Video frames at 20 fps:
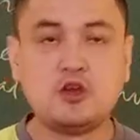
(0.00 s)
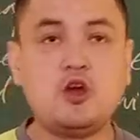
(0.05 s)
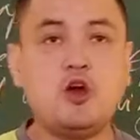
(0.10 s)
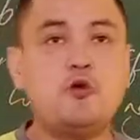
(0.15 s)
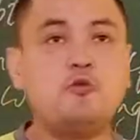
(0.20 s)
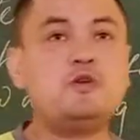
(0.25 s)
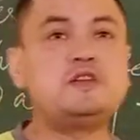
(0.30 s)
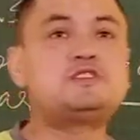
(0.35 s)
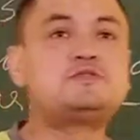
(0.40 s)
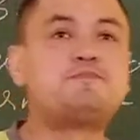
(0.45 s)

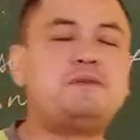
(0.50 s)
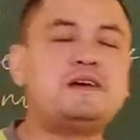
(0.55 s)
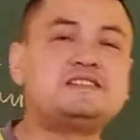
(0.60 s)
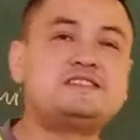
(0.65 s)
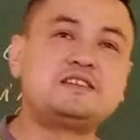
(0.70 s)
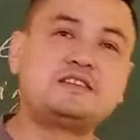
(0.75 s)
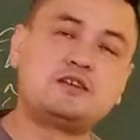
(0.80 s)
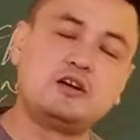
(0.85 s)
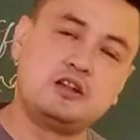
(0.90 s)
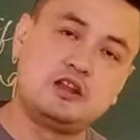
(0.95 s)
which
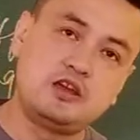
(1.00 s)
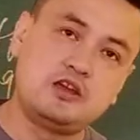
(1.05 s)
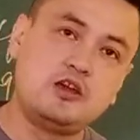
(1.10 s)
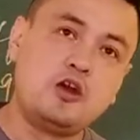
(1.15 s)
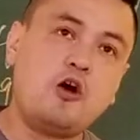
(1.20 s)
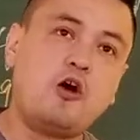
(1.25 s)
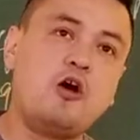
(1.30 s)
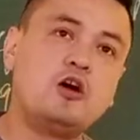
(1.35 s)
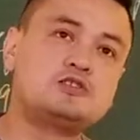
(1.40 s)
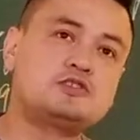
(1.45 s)
basically
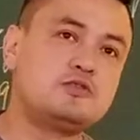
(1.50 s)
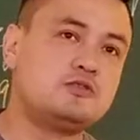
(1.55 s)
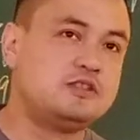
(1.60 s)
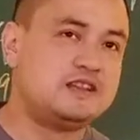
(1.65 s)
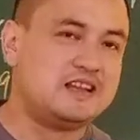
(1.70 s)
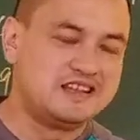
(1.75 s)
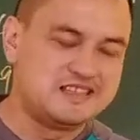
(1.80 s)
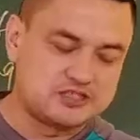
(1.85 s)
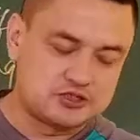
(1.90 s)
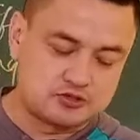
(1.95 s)
also
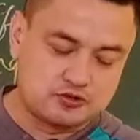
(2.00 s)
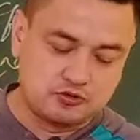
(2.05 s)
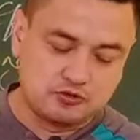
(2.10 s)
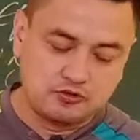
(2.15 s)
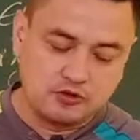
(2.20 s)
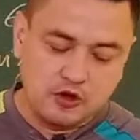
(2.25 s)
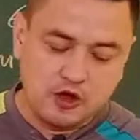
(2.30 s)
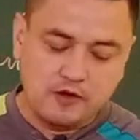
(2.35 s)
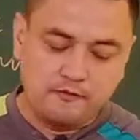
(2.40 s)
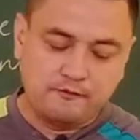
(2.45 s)
leads to
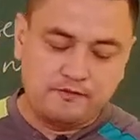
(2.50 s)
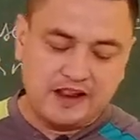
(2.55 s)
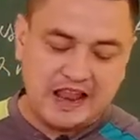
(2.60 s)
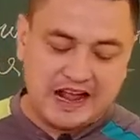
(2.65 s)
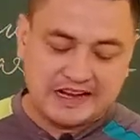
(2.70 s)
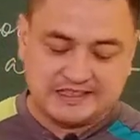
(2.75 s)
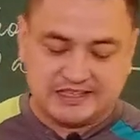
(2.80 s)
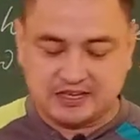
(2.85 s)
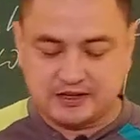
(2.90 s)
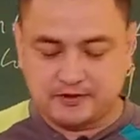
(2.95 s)

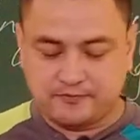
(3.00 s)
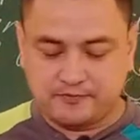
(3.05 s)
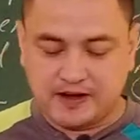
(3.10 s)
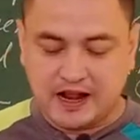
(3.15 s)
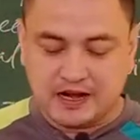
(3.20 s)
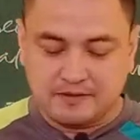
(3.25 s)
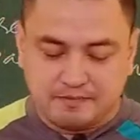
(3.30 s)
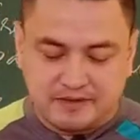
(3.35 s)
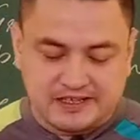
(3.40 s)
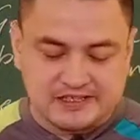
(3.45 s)
flood.
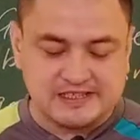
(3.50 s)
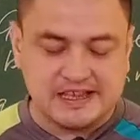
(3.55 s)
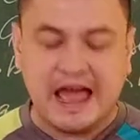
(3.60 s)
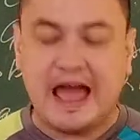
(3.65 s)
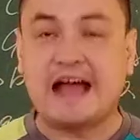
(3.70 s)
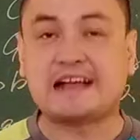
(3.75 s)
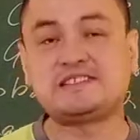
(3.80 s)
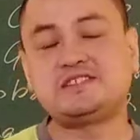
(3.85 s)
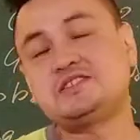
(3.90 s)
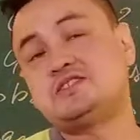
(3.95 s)
Flood means
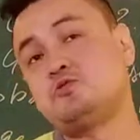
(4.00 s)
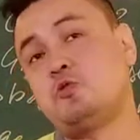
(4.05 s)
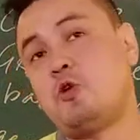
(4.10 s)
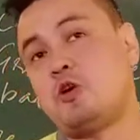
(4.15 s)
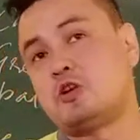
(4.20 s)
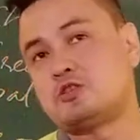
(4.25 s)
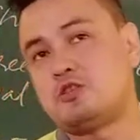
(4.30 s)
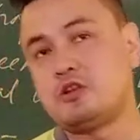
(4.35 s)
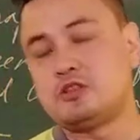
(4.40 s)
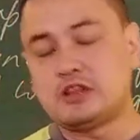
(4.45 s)
excess
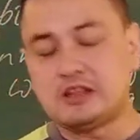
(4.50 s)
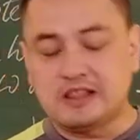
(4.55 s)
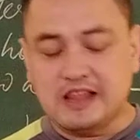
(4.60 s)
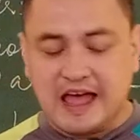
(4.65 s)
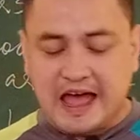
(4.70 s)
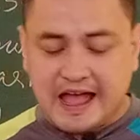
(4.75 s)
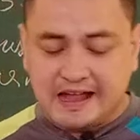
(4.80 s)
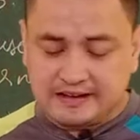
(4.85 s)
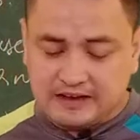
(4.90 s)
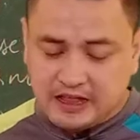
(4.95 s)
water on the
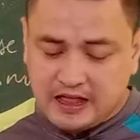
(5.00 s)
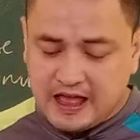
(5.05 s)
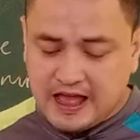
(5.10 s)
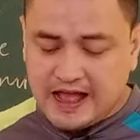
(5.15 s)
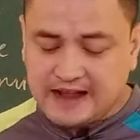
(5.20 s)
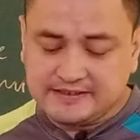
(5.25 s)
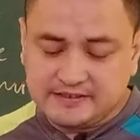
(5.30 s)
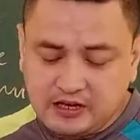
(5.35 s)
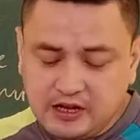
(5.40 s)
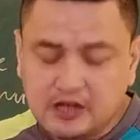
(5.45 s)
land
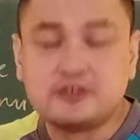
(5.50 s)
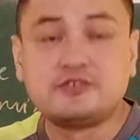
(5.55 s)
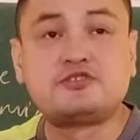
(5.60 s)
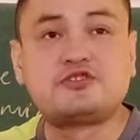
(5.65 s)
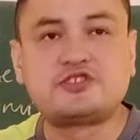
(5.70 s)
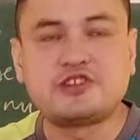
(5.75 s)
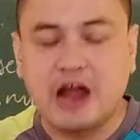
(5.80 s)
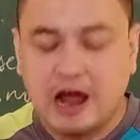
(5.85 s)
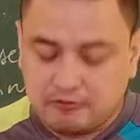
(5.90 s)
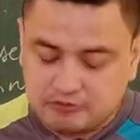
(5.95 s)
and
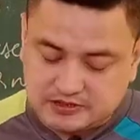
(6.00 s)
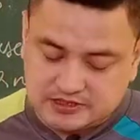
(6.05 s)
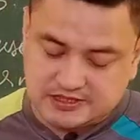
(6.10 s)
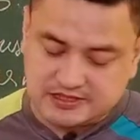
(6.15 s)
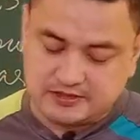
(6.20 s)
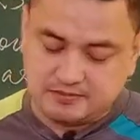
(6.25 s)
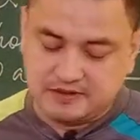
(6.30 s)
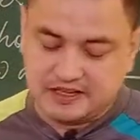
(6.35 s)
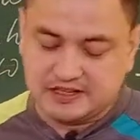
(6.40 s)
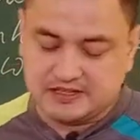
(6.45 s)
droughts
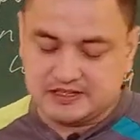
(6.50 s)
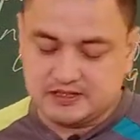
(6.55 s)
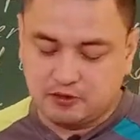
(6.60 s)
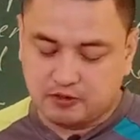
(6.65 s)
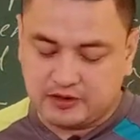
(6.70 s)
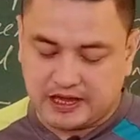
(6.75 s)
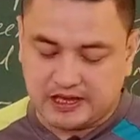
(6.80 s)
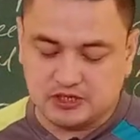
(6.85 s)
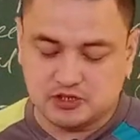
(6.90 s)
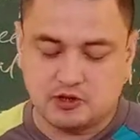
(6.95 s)
means
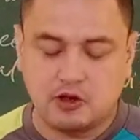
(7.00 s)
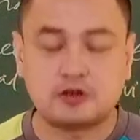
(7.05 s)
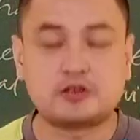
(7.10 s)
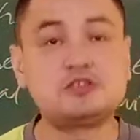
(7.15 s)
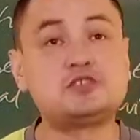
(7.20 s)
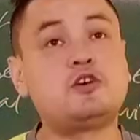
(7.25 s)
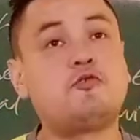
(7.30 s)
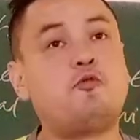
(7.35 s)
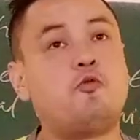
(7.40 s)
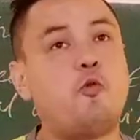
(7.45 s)
okay shortage
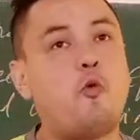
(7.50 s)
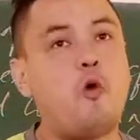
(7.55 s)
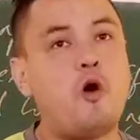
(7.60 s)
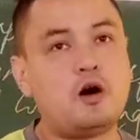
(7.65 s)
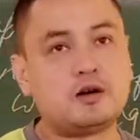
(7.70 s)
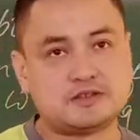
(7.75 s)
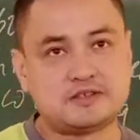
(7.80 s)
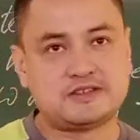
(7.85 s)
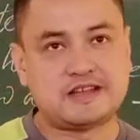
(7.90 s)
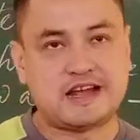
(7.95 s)
of
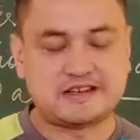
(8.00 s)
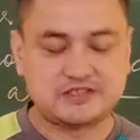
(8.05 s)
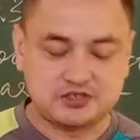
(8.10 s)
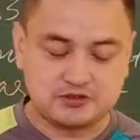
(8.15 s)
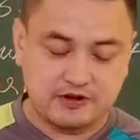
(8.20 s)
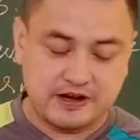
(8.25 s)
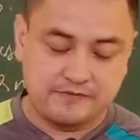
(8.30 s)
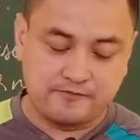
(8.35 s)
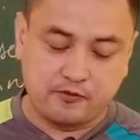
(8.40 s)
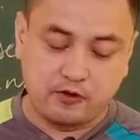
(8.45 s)
water that is
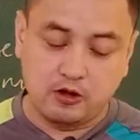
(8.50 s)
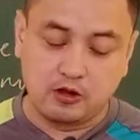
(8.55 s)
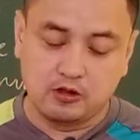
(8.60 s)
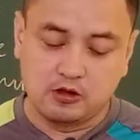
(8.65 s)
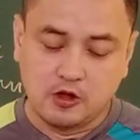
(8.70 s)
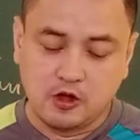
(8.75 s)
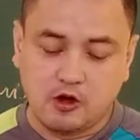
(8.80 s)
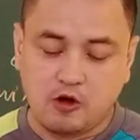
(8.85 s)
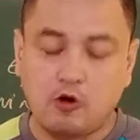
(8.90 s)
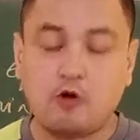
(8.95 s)

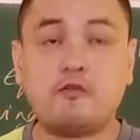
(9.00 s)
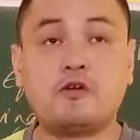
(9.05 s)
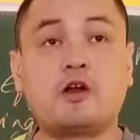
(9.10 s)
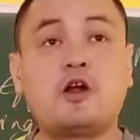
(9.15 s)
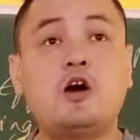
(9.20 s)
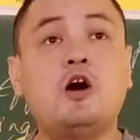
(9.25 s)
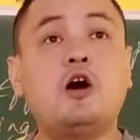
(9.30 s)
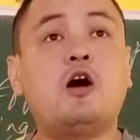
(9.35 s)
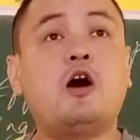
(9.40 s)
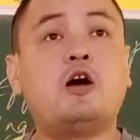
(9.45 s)
rainfall over,
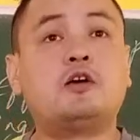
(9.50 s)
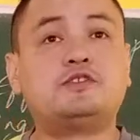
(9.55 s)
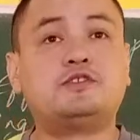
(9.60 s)
uh,